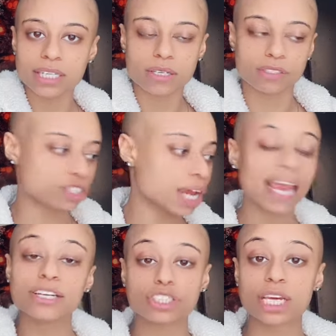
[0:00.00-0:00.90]
God to
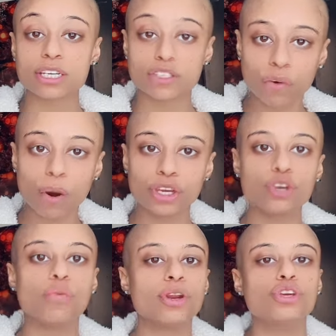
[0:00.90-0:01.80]
change things
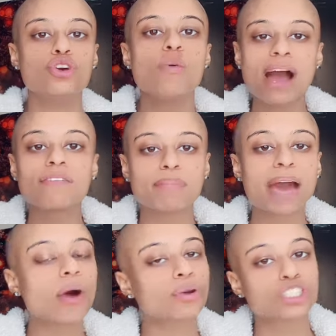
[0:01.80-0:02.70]
for you when you have
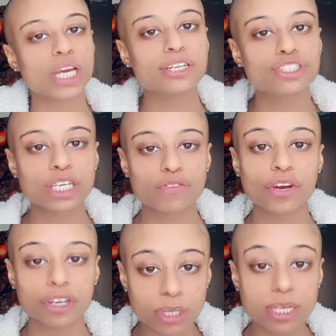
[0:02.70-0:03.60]
the power to change
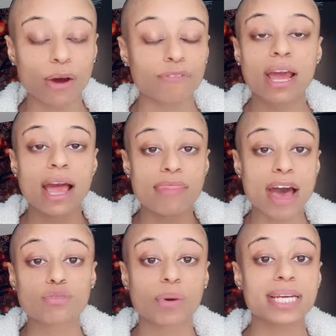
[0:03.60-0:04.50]
things for yourself.
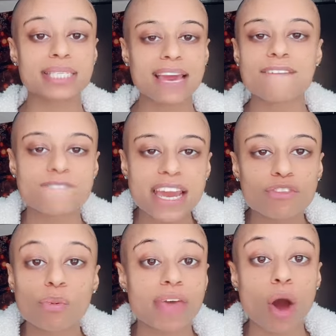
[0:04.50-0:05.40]
That's what they say
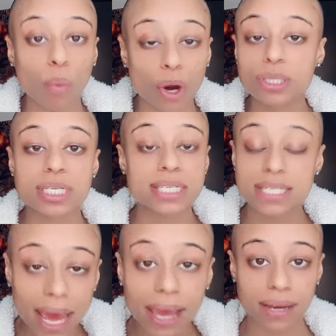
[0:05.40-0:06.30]
faith without works
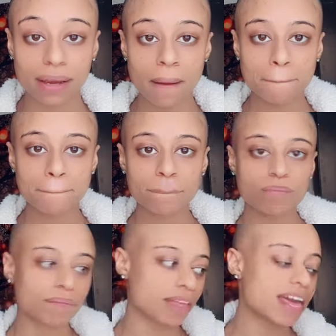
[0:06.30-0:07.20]
is dead
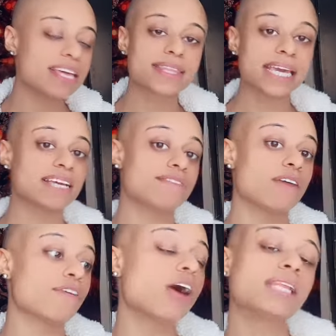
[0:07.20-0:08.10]
they think
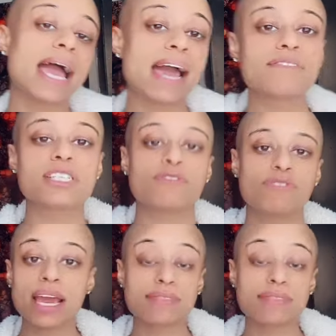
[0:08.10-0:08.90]
if, if all I have is the